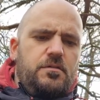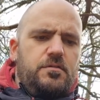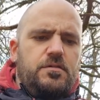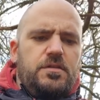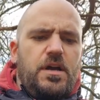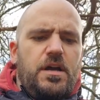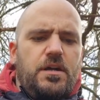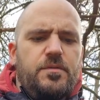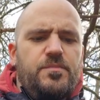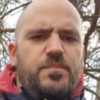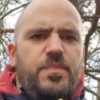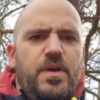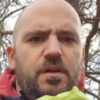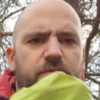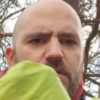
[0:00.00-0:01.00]
it's like a
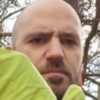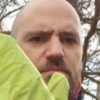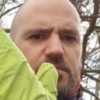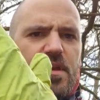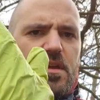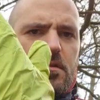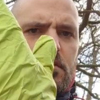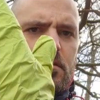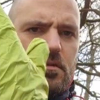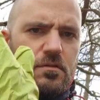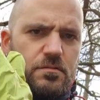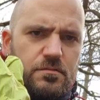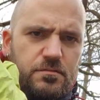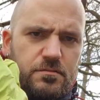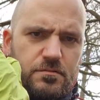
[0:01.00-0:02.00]
bit of a mitten,
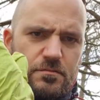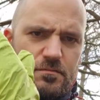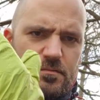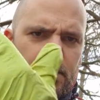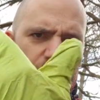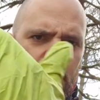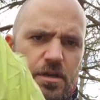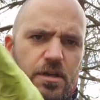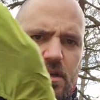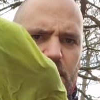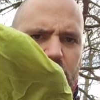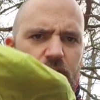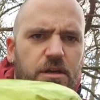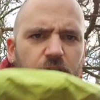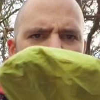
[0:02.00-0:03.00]

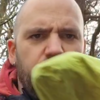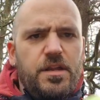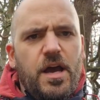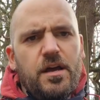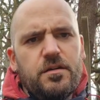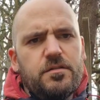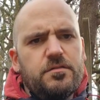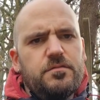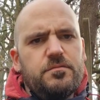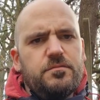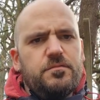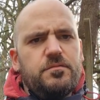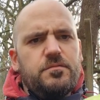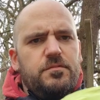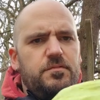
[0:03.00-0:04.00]
and that
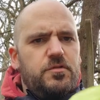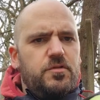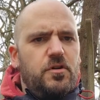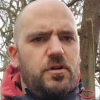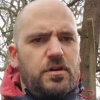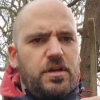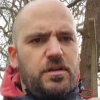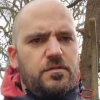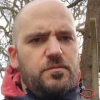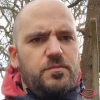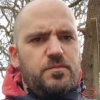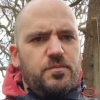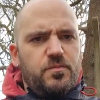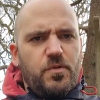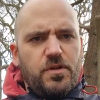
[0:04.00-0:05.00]
sort of,
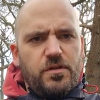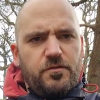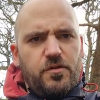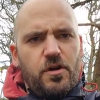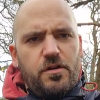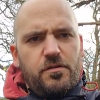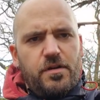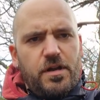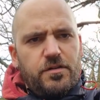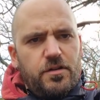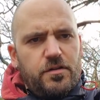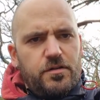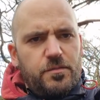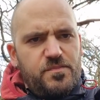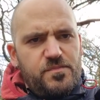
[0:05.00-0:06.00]
when you've got your hand
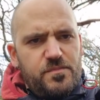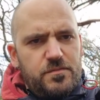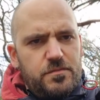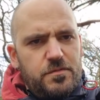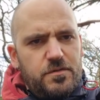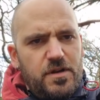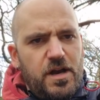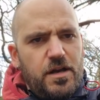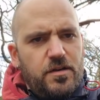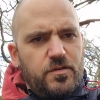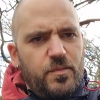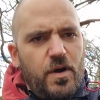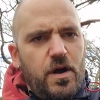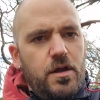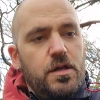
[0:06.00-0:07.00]
on the
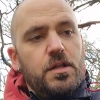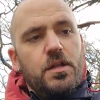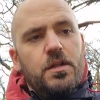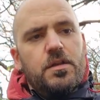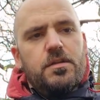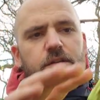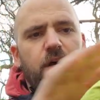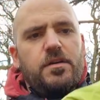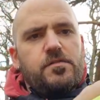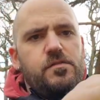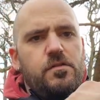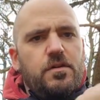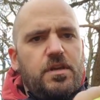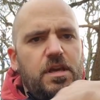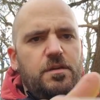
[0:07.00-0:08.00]
handlebar, that
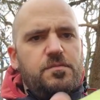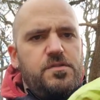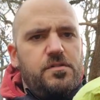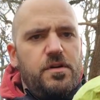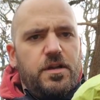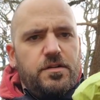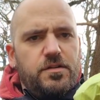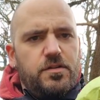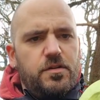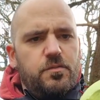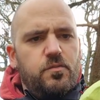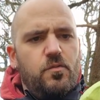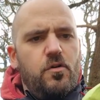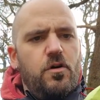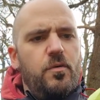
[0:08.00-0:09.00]
sort of keeps your hand
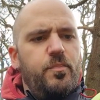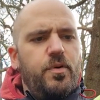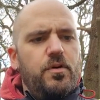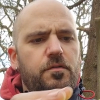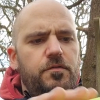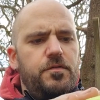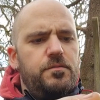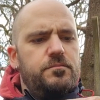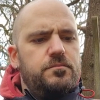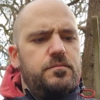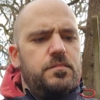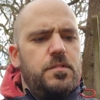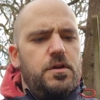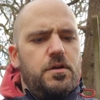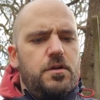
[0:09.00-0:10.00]
waterproof,
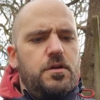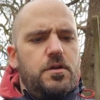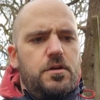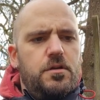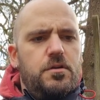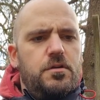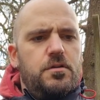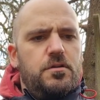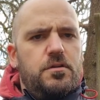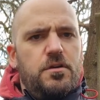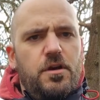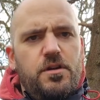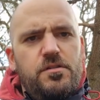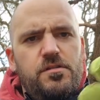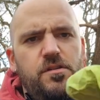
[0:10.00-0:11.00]

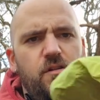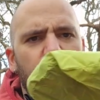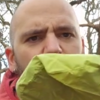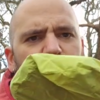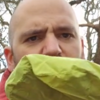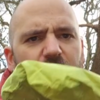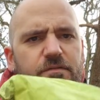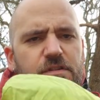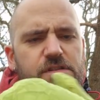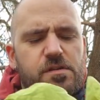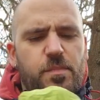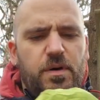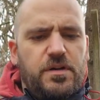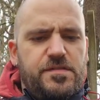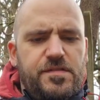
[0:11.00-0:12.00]
and you know, a bit of
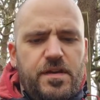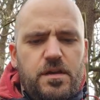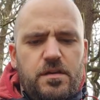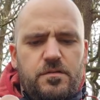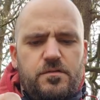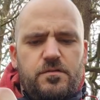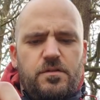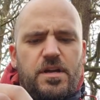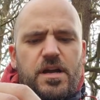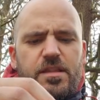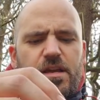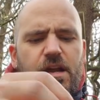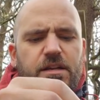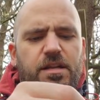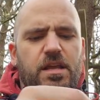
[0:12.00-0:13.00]
visibility. So I like
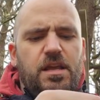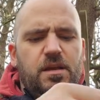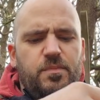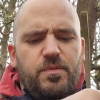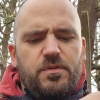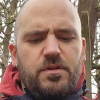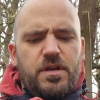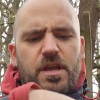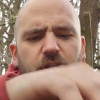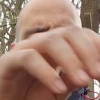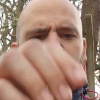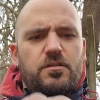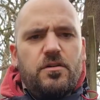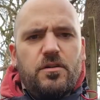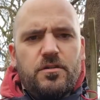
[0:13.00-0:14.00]
the idea, but
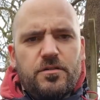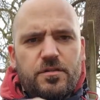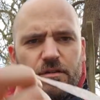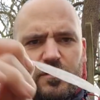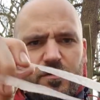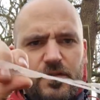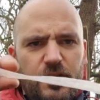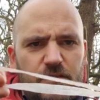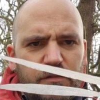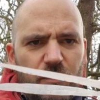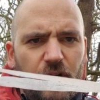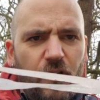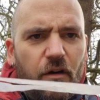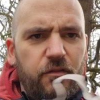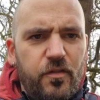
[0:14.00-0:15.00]
again, you know, they're
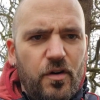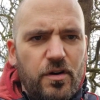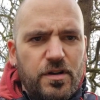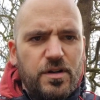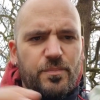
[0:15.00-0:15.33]
sort of falling